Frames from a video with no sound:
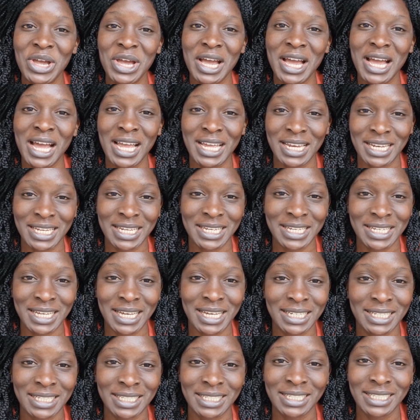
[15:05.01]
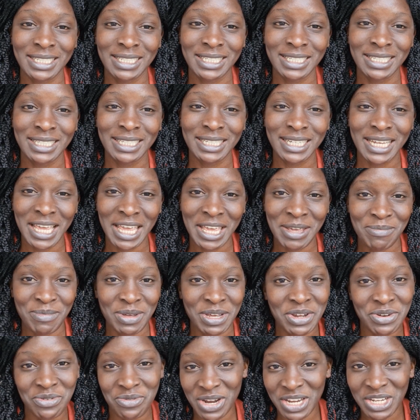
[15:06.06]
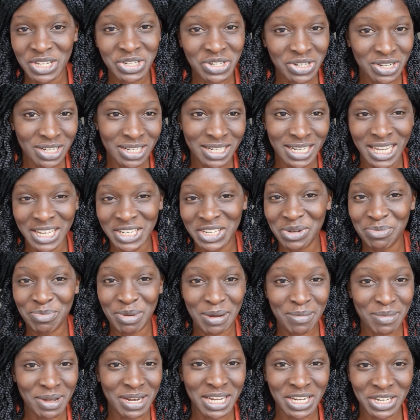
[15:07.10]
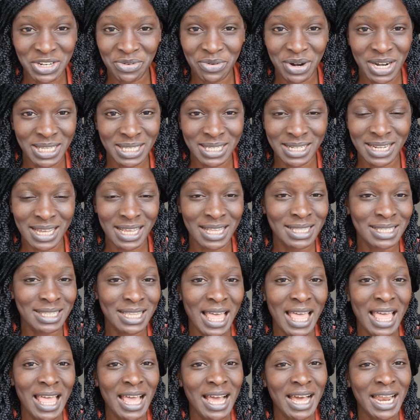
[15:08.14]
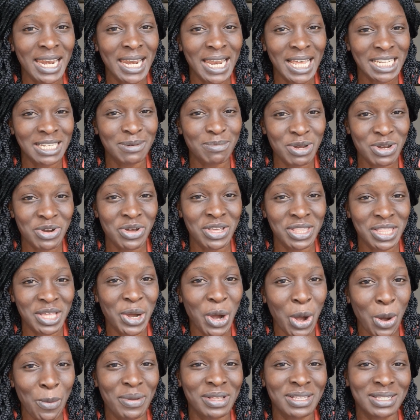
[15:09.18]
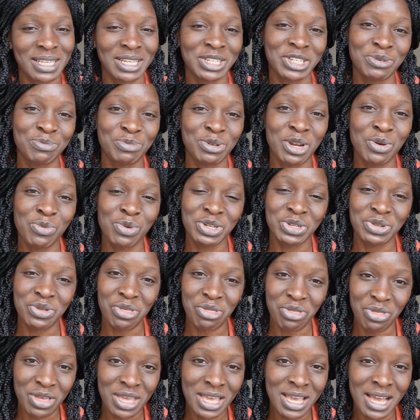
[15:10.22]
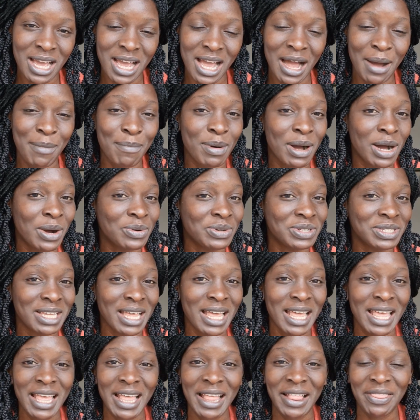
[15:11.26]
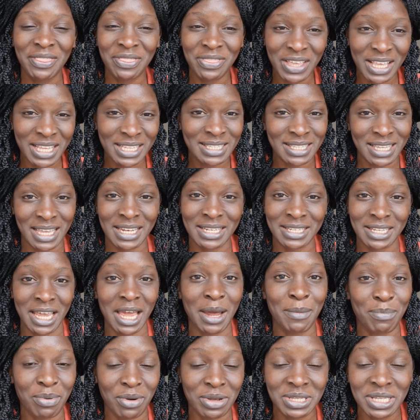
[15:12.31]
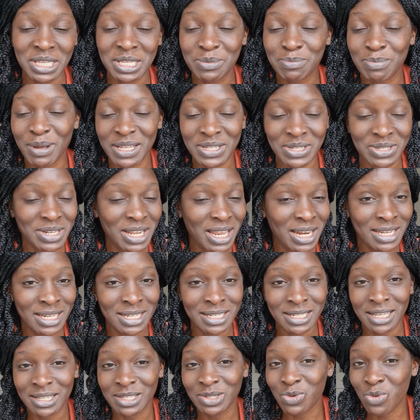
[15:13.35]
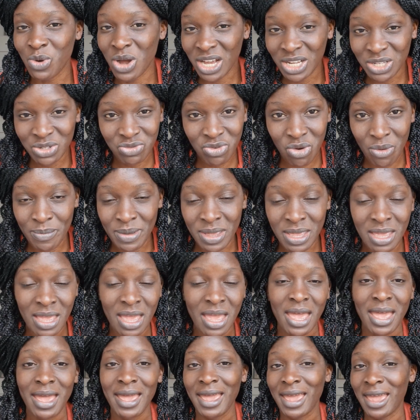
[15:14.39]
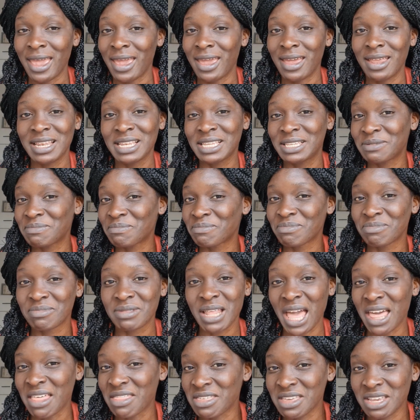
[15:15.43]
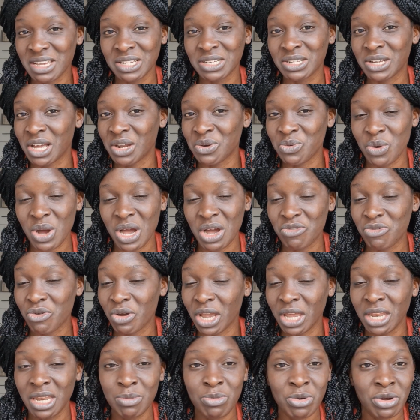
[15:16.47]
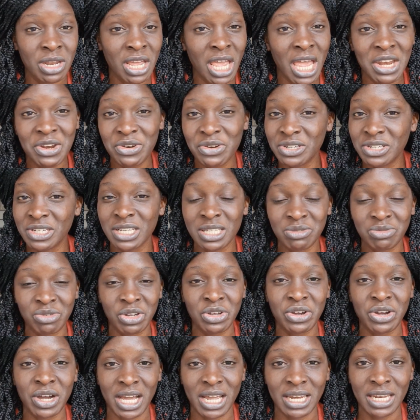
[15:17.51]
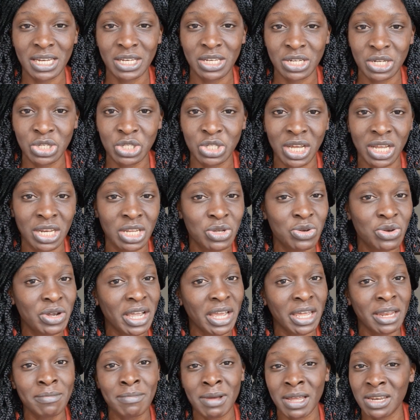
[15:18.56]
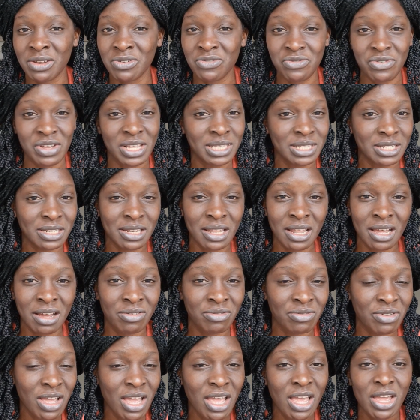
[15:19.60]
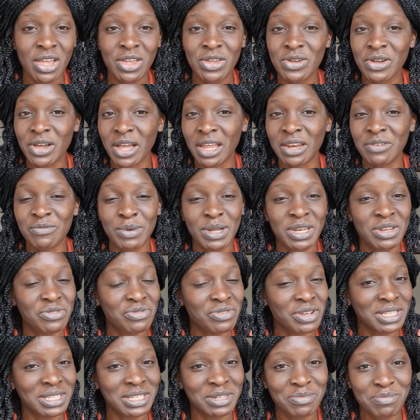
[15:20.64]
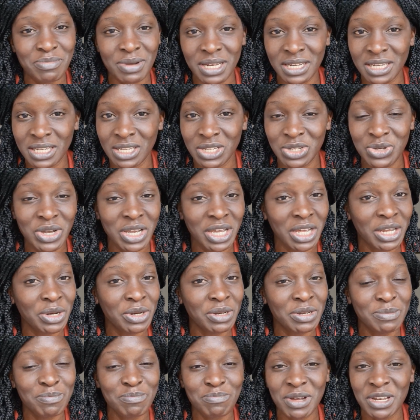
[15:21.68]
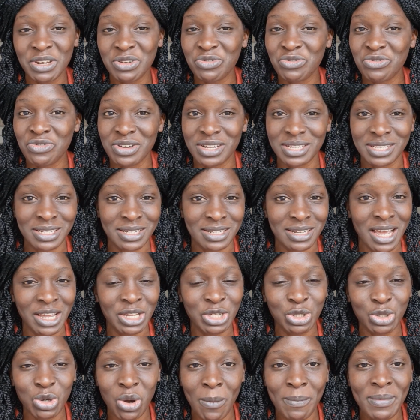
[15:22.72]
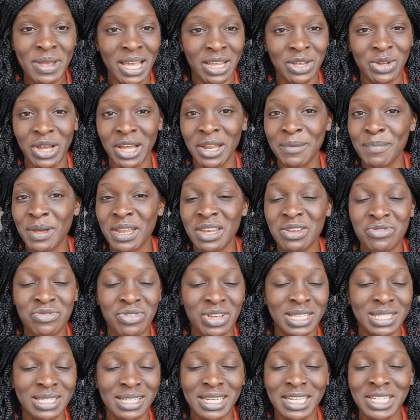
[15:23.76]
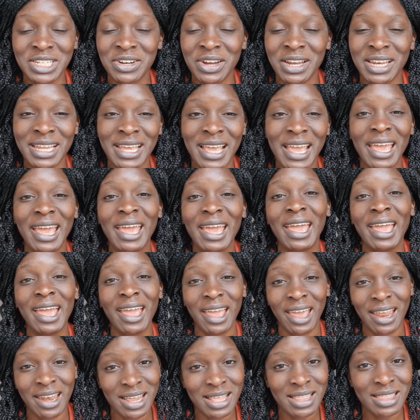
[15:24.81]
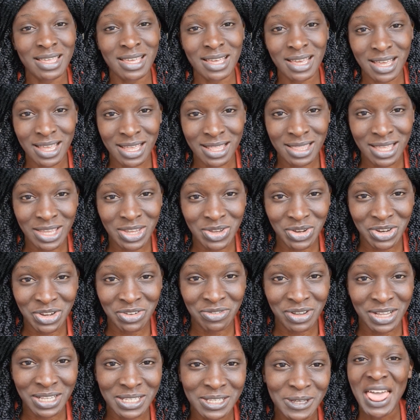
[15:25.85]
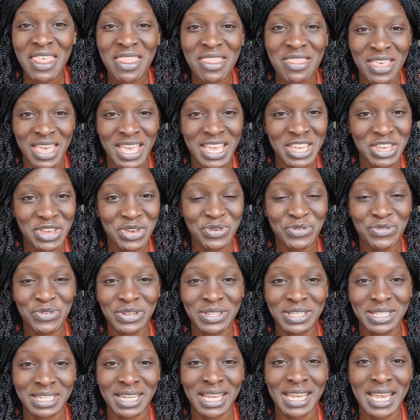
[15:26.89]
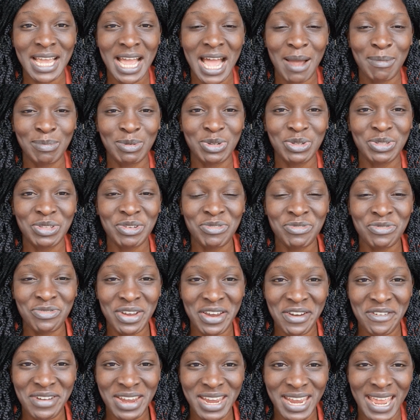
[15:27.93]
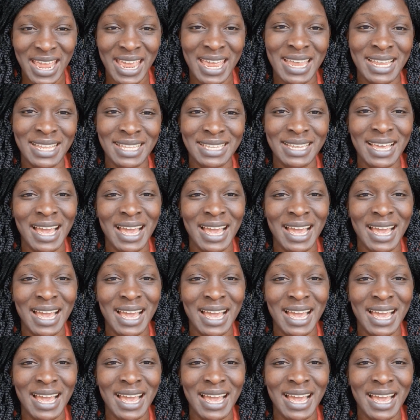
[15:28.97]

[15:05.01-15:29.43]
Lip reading: Canadian immigration and your permanent residence. Let me know in the comment section below what you think about this entire process. Personally, it has worked for me, and I think it can work for anybody, and not just for your Canadian journey. You can manifest love, you can manifest money, you can manifest a job, yeah, you can manifest literally anything in the universe. Thank you for staying up to the very end.